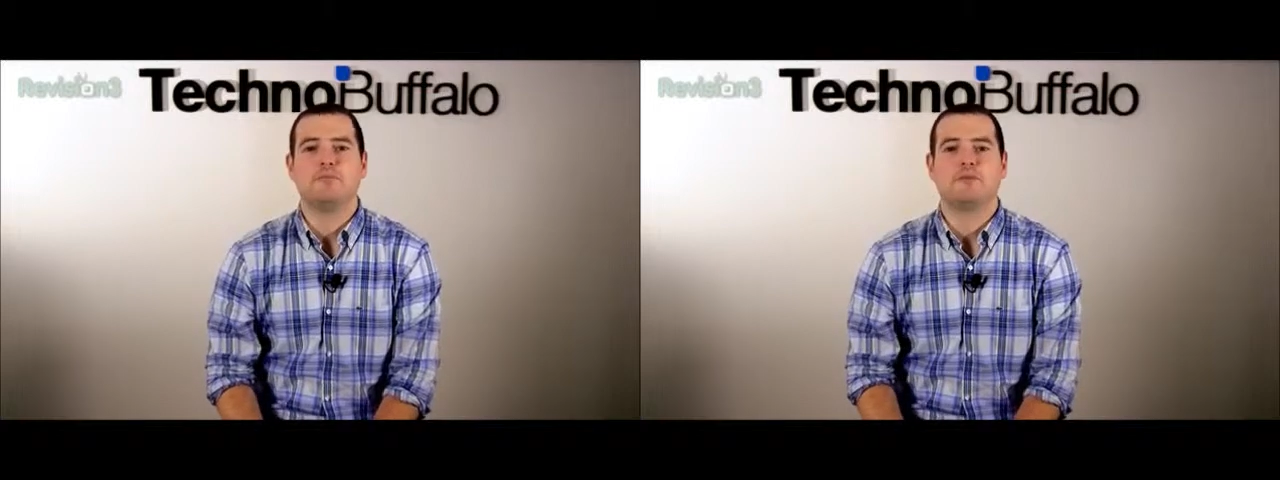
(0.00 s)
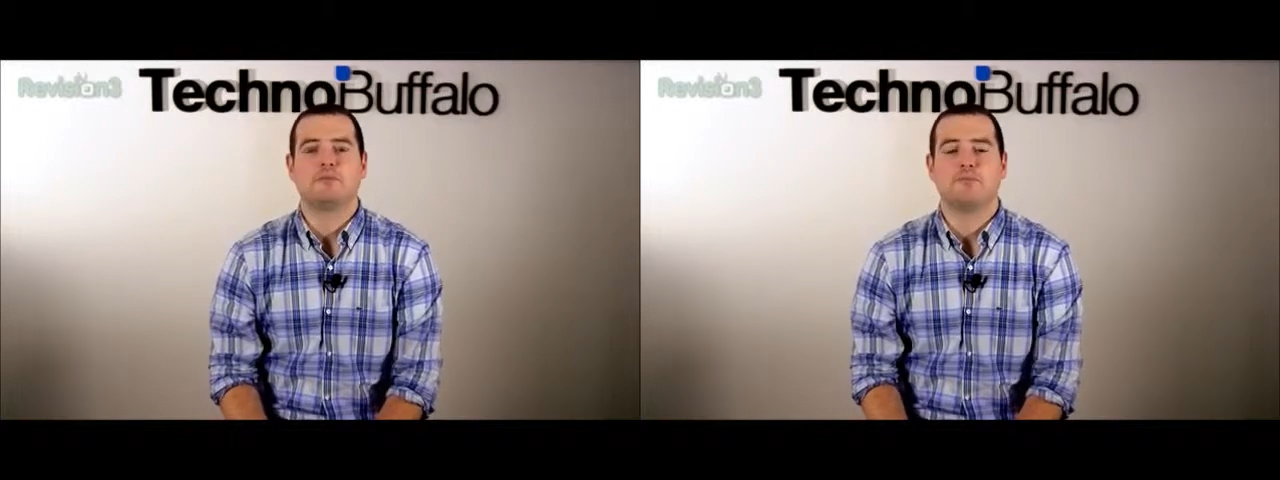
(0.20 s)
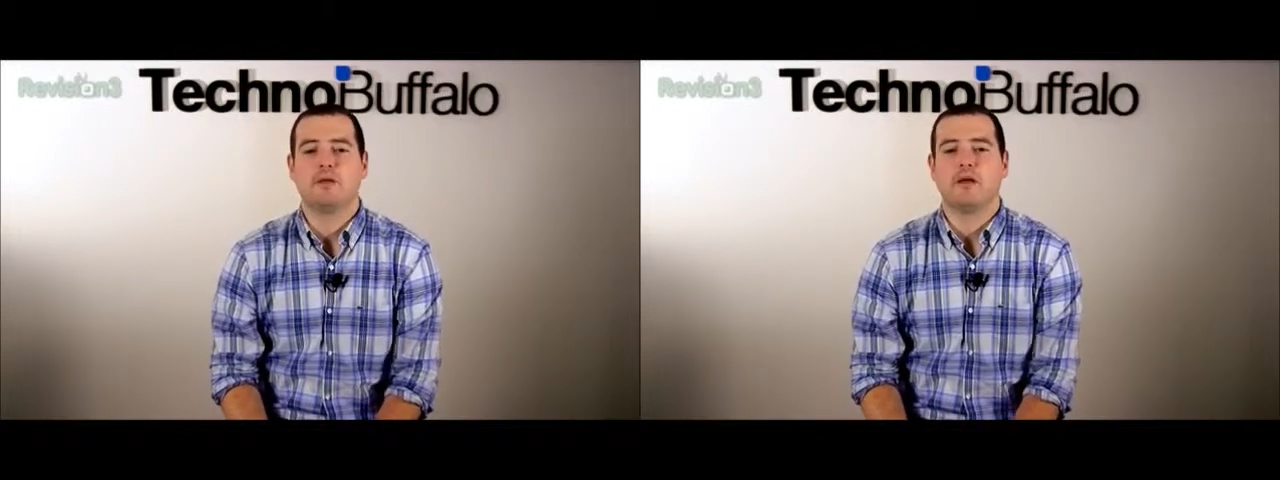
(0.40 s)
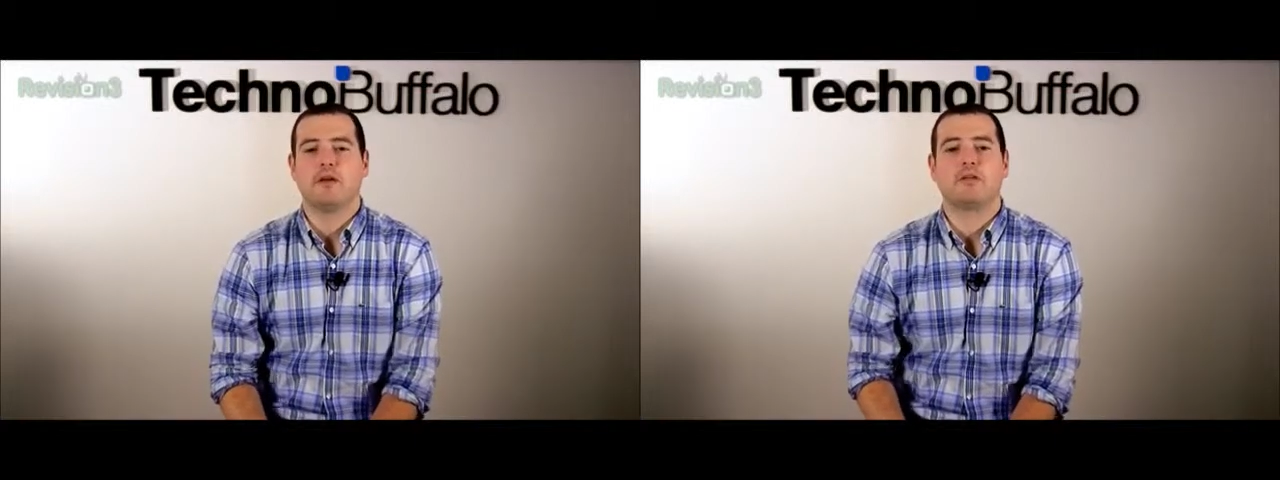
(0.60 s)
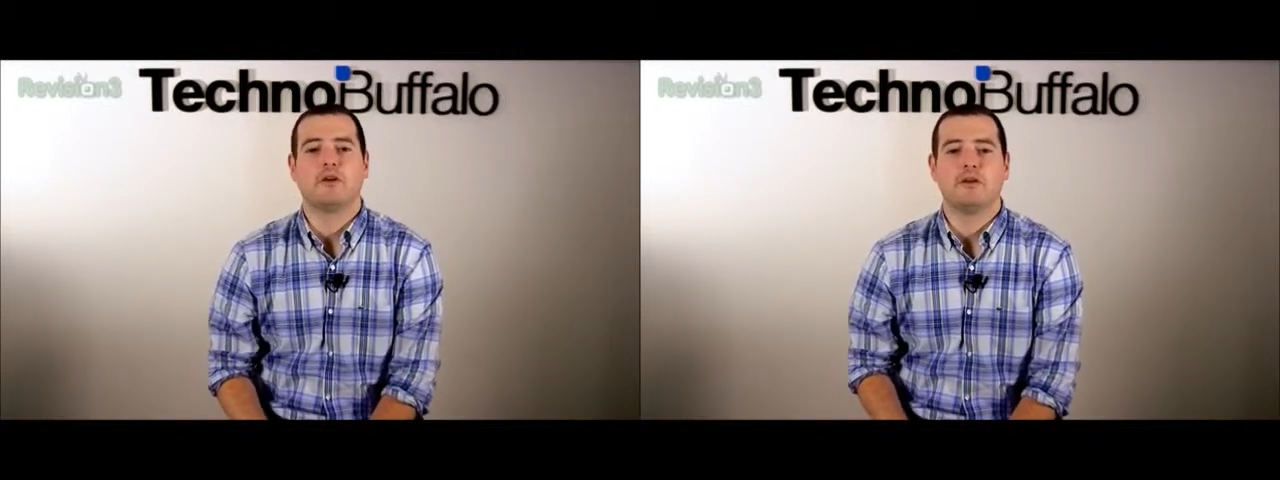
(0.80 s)
your display
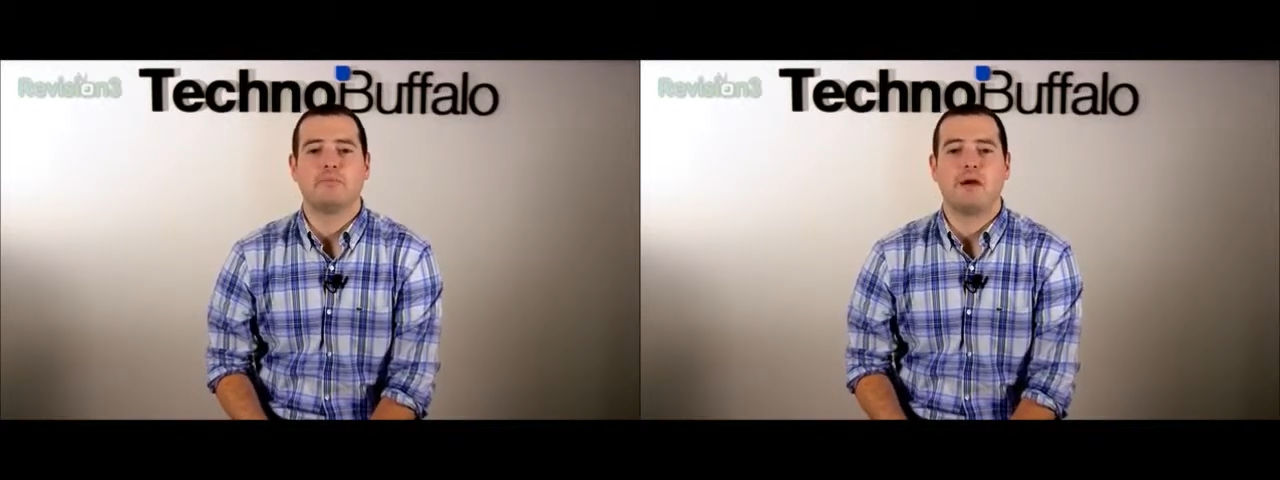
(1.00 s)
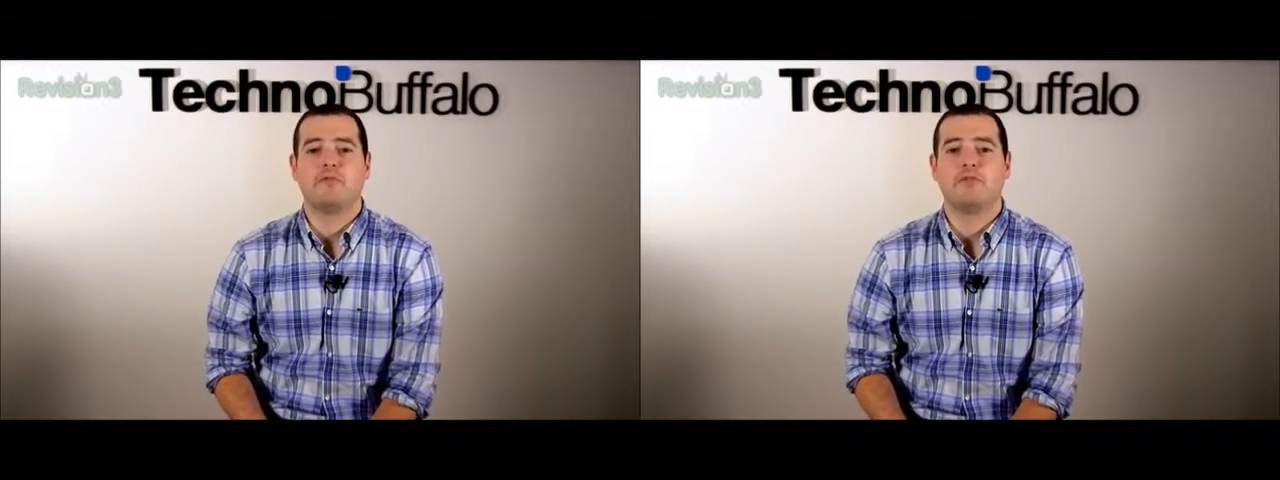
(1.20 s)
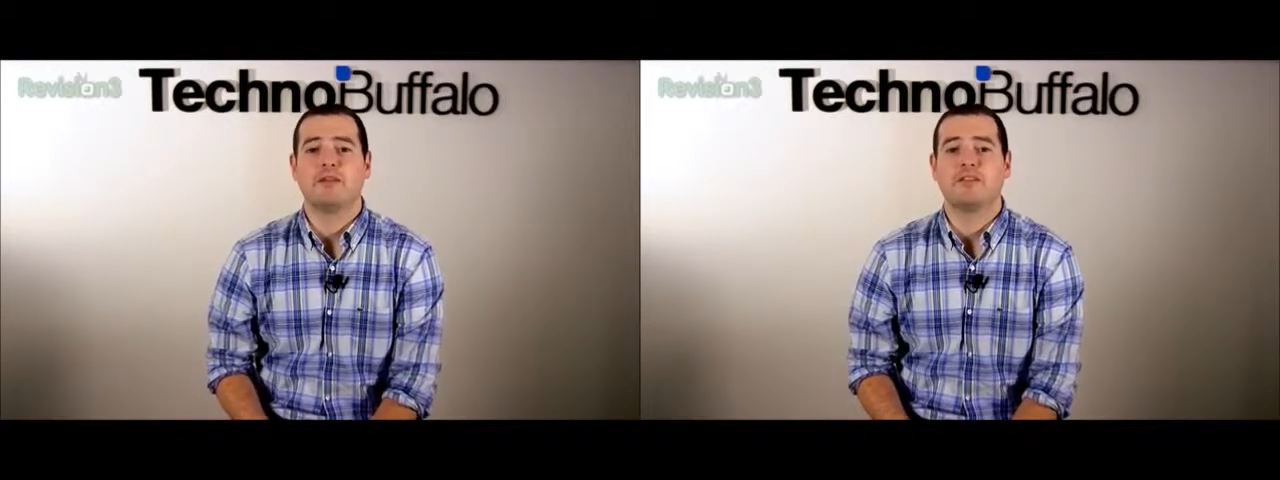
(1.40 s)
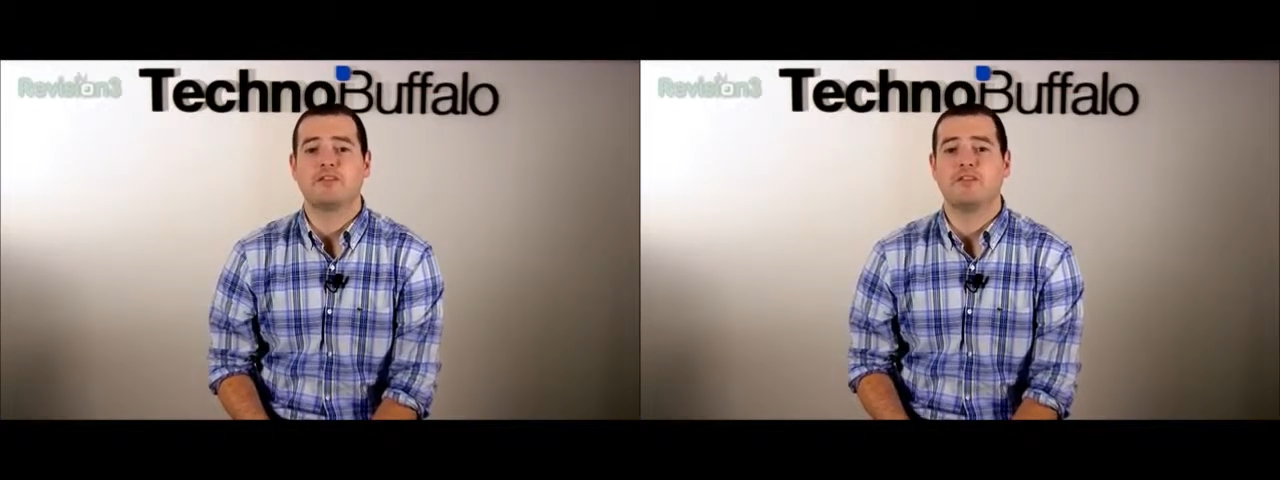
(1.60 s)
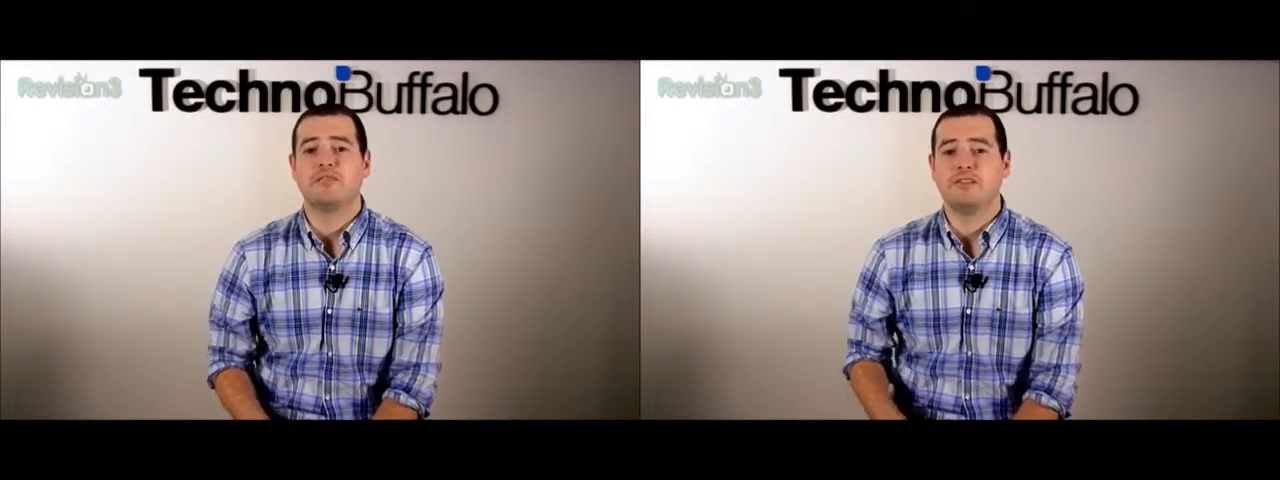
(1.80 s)
uncluttered by revealing
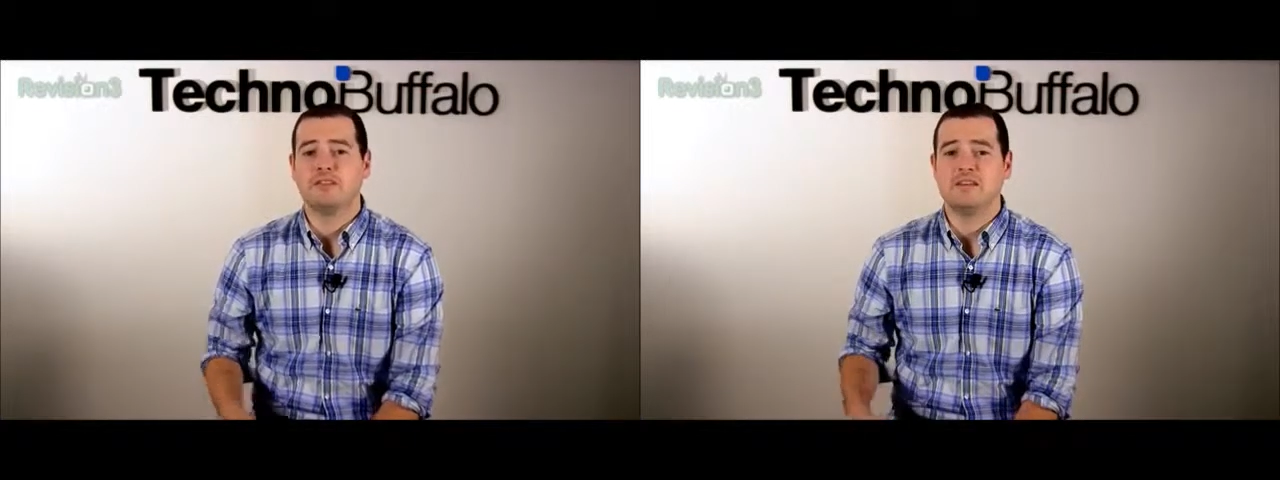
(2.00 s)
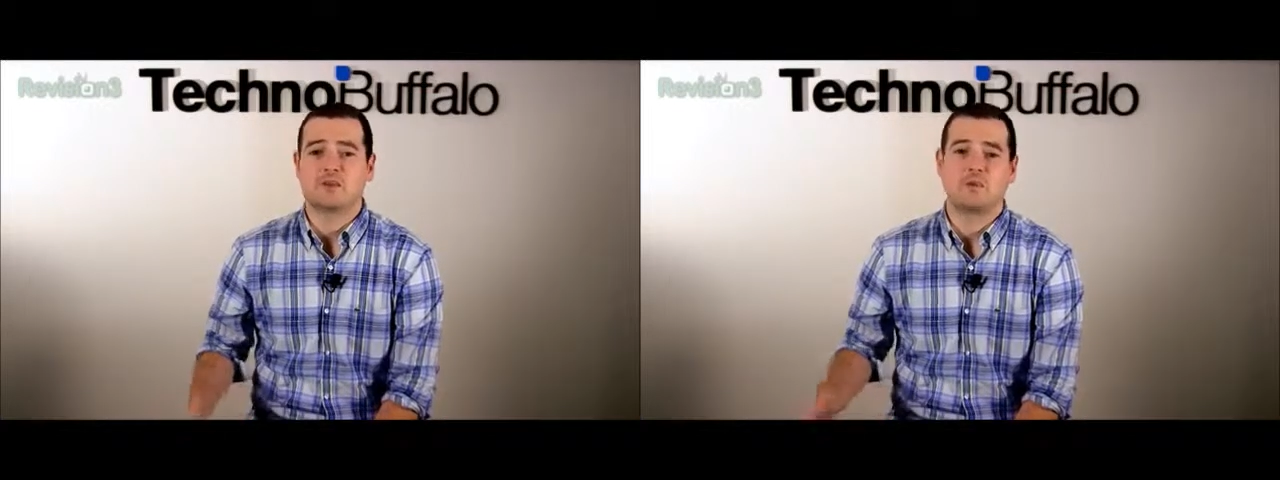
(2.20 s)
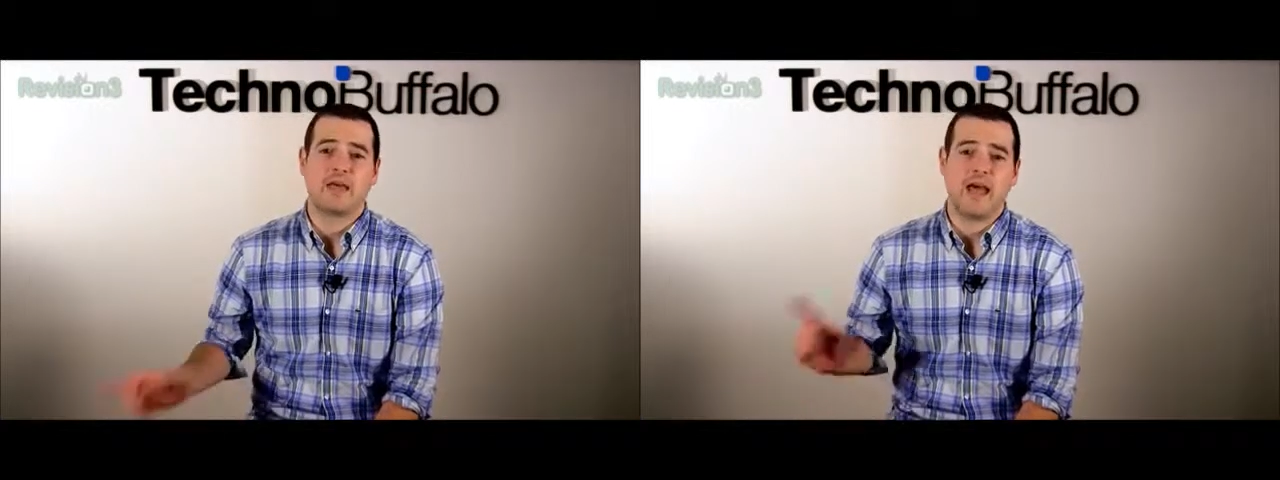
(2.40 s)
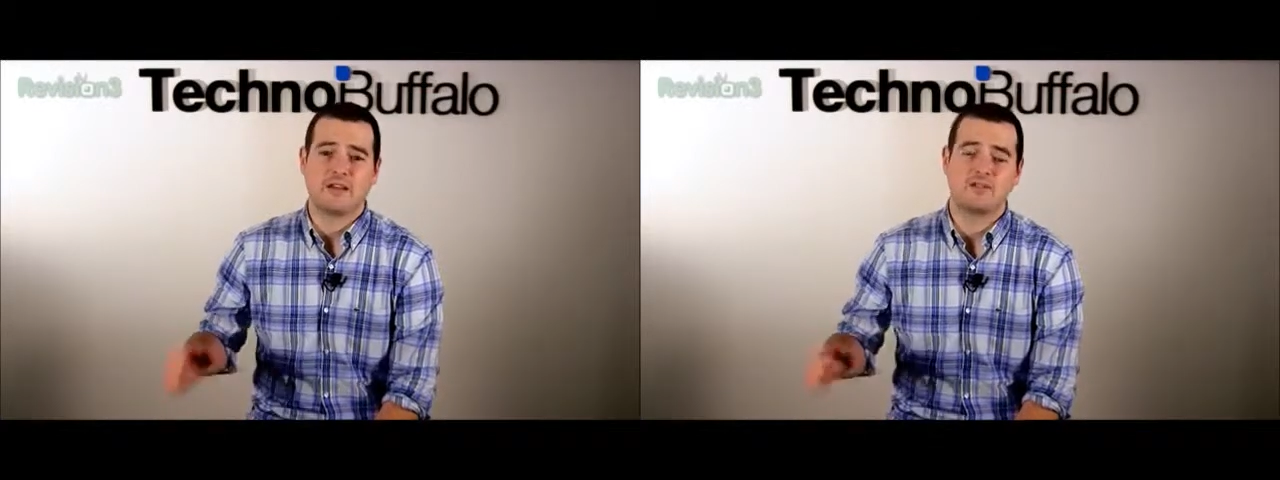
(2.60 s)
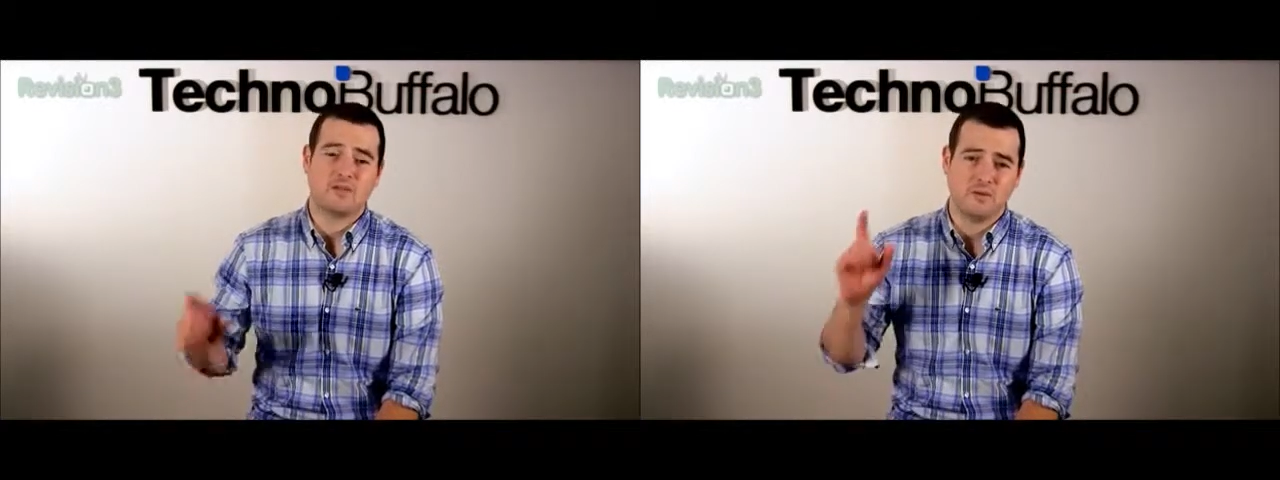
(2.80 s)
additional details and quick actions